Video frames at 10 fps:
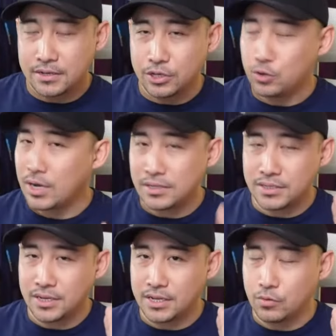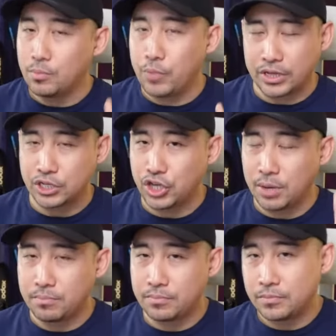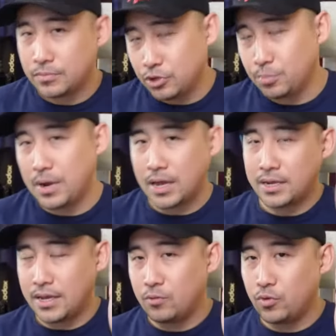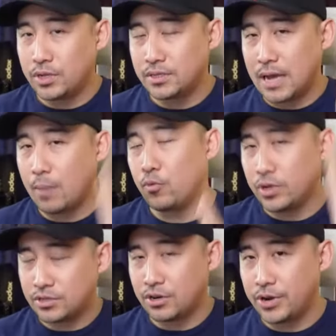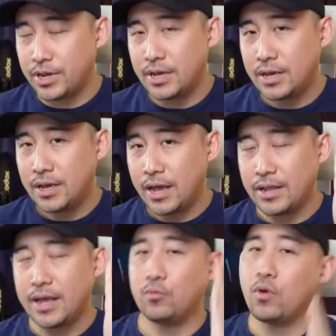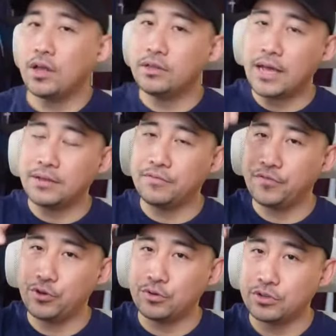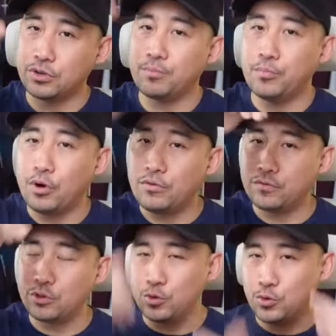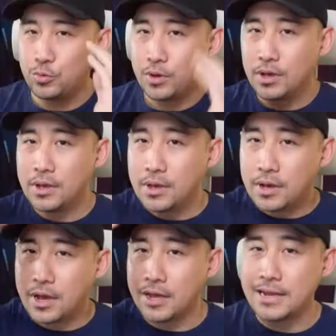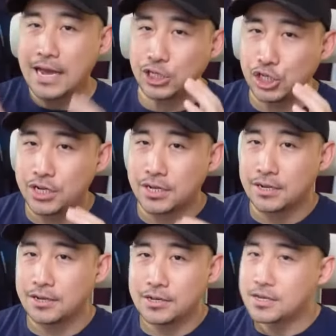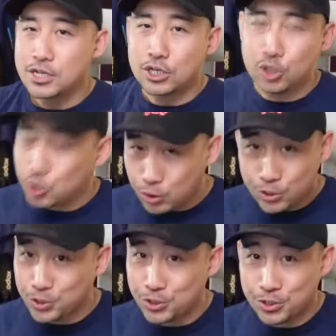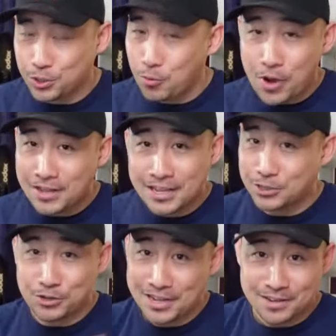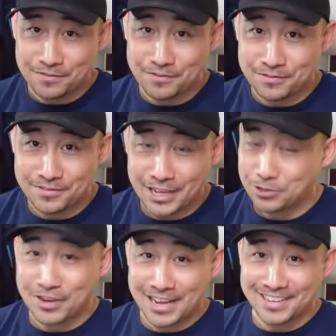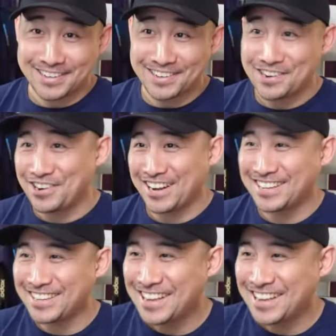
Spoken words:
You can't see it, you won't break the shape. You plug it upwards, sorry, and then one at the fuel. So both 2 connection, choose the one that you love, that you like. All right.